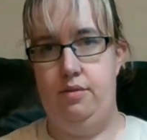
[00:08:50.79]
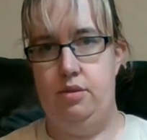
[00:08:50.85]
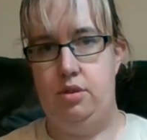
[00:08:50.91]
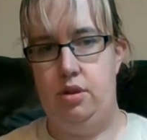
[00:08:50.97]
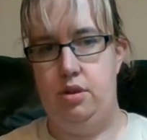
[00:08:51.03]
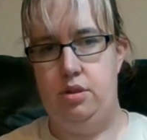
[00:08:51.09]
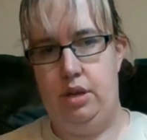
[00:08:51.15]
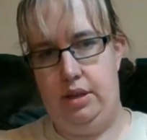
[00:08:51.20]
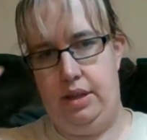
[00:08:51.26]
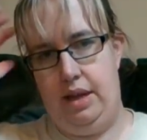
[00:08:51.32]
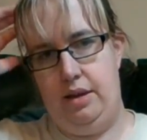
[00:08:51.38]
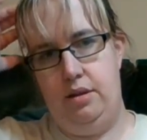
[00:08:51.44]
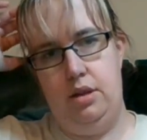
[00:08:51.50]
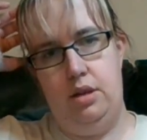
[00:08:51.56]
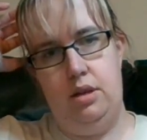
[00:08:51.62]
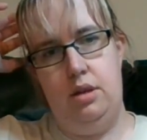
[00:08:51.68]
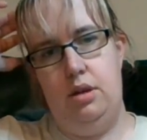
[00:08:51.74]
So it's like that.
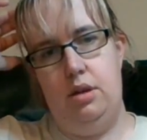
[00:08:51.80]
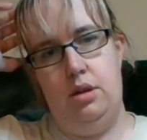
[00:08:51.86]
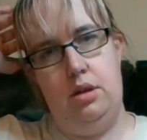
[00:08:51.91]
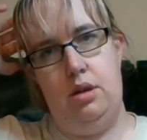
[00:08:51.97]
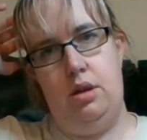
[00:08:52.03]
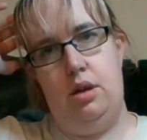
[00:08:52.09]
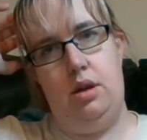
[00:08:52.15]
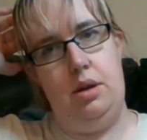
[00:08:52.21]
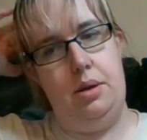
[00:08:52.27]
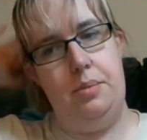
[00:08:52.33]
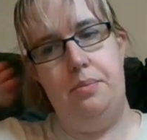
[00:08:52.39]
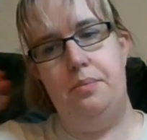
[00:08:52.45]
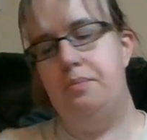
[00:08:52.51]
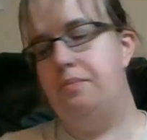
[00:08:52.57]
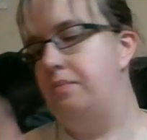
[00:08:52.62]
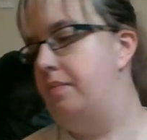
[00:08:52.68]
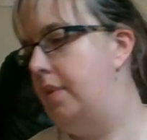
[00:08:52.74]

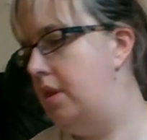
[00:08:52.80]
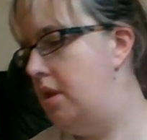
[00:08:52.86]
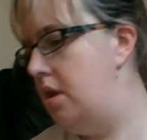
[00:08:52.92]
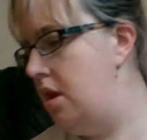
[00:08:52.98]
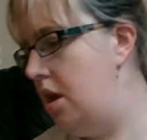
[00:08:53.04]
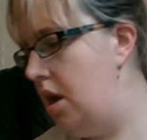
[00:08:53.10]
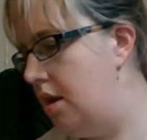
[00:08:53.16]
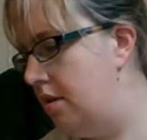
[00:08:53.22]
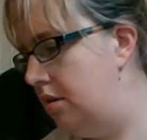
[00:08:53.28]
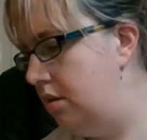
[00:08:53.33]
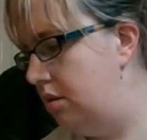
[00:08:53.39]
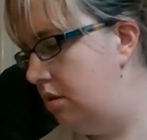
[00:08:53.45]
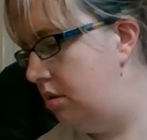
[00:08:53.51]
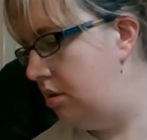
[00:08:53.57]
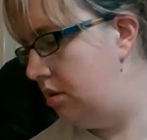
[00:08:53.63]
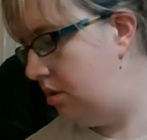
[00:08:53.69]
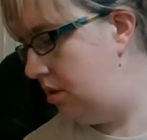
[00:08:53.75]
Yeah,
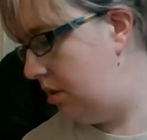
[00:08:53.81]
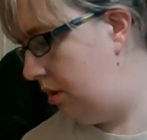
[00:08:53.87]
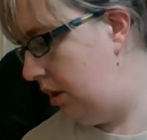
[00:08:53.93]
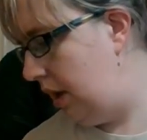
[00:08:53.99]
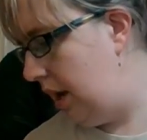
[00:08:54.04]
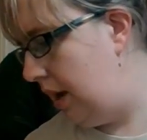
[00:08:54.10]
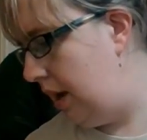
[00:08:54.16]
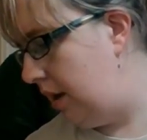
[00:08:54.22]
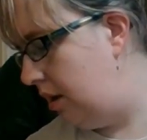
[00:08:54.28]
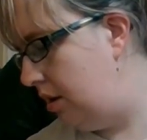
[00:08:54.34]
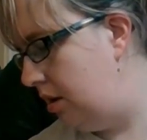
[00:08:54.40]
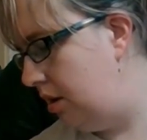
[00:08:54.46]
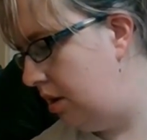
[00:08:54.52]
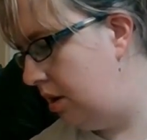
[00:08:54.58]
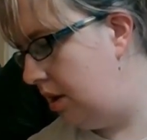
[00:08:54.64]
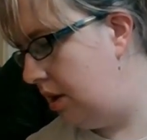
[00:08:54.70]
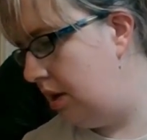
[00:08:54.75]
okay.
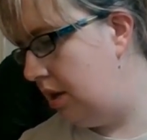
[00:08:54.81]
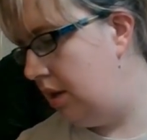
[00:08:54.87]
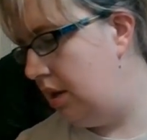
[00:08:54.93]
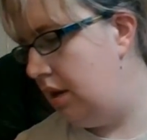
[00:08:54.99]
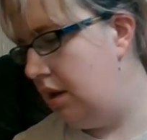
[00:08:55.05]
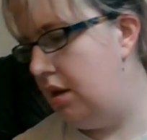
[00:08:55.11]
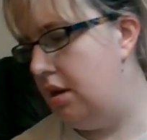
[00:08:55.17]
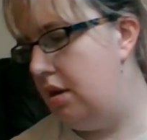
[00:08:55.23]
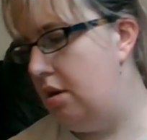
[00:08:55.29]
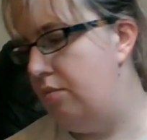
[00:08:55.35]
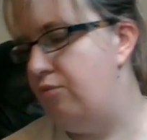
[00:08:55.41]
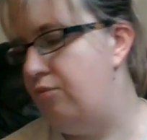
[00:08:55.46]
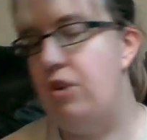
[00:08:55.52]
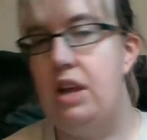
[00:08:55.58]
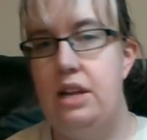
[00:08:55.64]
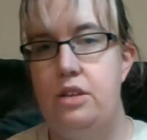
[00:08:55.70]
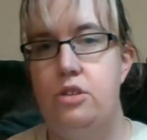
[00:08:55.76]
I'm
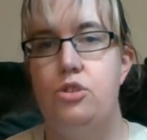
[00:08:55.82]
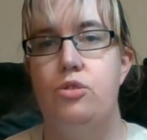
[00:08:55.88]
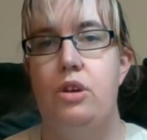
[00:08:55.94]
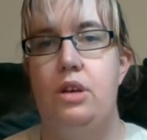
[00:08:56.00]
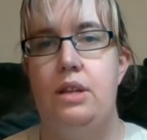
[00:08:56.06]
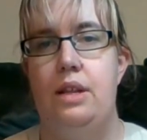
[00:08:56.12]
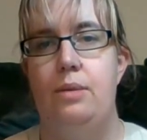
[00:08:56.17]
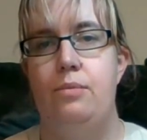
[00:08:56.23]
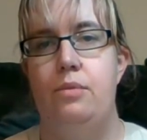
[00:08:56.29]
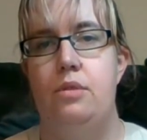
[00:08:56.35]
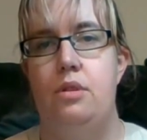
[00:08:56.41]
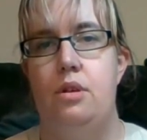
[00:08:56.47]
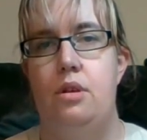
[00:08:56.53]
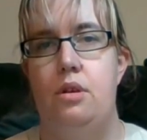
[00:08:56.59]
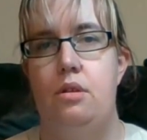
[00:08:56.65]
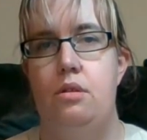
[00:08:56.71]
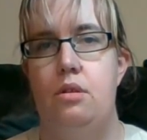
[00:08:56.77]
really enjoying that one
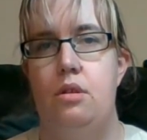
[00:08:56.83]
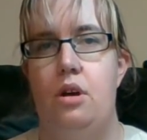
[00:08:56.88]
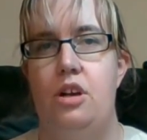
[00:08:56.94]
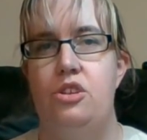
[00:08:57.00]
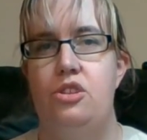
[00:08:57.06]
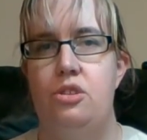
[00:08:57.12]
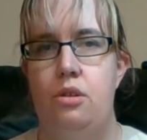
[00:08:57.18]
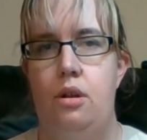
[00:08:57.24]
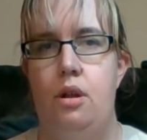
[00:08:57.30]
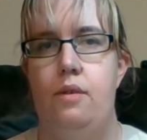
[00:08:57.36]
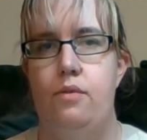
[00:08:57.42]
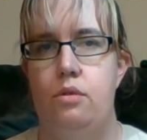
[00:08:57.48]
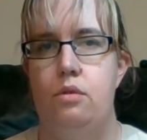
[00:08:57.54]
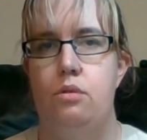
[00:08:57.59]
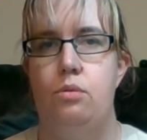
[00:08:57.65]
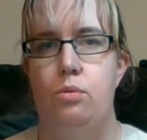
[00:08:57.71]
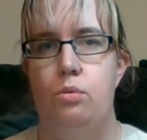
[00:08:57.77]
though. I do love a
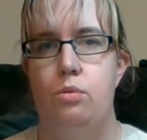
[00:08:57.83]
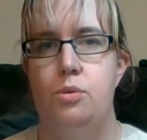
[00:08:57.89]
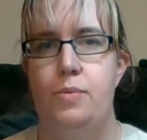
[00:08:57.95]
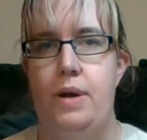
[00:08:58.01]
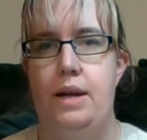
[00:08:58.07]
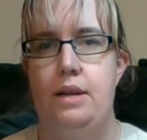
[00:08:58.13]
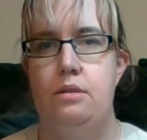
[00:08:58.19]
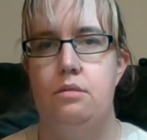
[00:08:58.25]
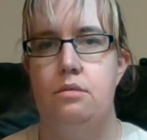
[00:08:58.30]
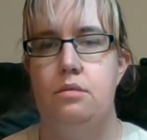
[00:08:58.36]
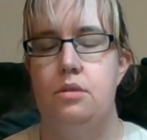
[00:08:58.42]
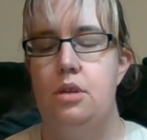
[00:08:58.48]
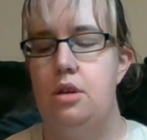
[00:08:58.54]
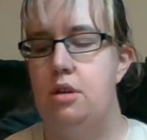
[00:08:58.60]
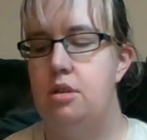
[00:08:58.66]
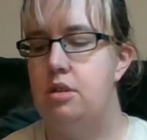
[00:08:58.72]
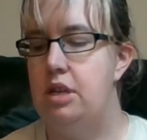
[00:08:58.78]
good horse pattern.
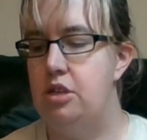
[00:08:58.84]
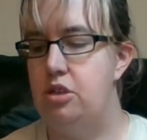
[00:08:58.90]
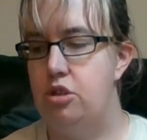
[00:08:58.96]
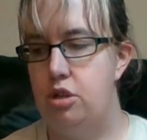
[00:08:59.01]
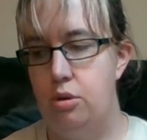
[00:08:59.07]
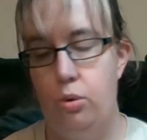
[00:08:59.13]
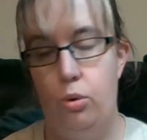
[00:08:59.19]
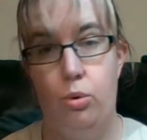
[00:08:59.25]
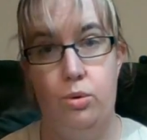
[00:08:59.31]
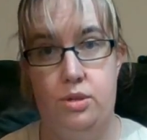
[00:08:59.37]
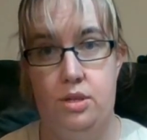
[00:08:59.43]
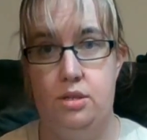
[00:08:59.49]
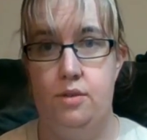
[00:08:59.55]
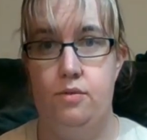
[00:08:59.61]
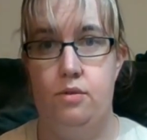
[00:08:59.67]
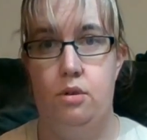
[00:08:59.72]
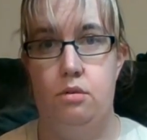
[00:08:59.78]
So that's 2 horses
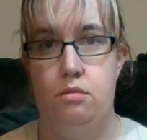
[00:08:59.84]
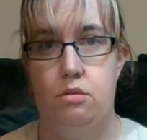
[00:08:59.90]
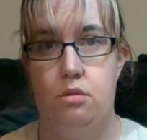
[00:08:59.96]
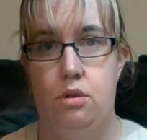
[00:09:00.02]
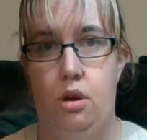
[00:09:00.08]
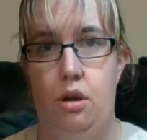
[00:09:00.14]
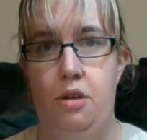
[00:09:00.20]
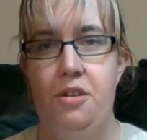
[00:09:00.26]
I've got on the go.